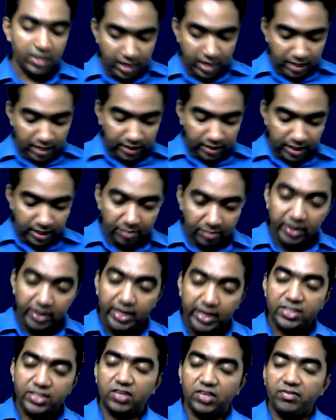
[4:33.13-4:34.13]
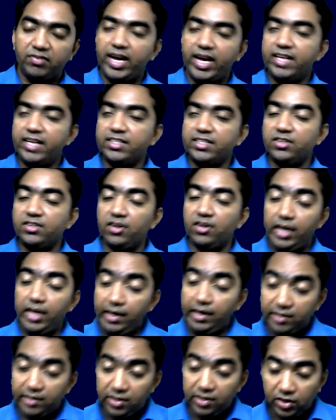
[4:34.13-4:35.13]
the mid esophagus drains
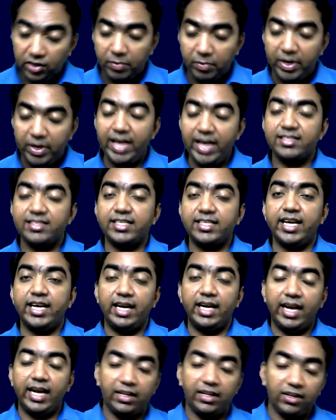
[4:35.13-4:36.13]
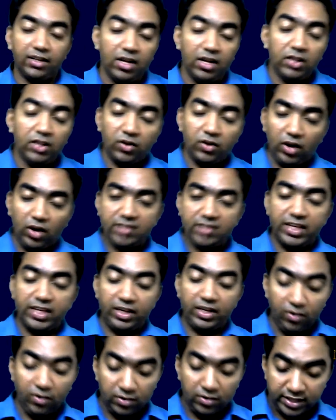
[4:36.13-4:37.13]
into the mediastinal and the thoracic
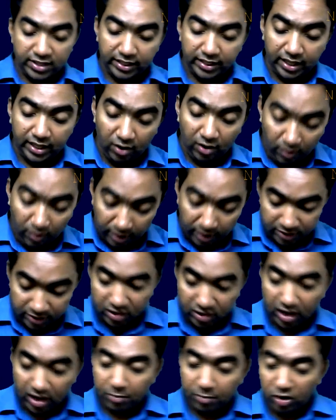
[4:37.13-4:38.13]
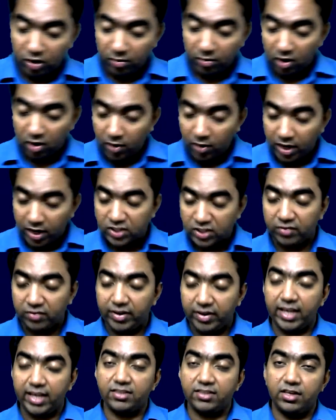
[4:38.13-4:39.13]
nodes, and the lower
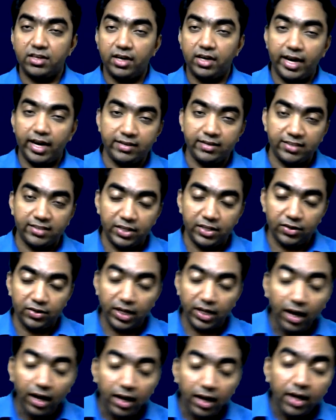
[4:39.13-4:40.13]
esophagus drains into the